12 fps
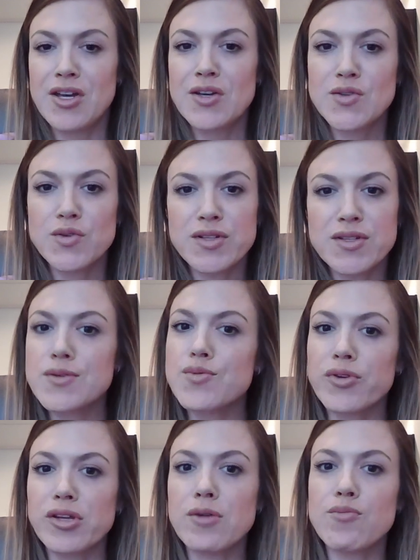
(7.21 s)
So this is
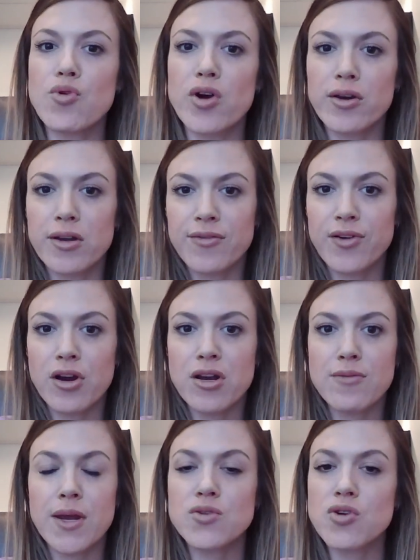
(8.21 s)
really important if you're going to be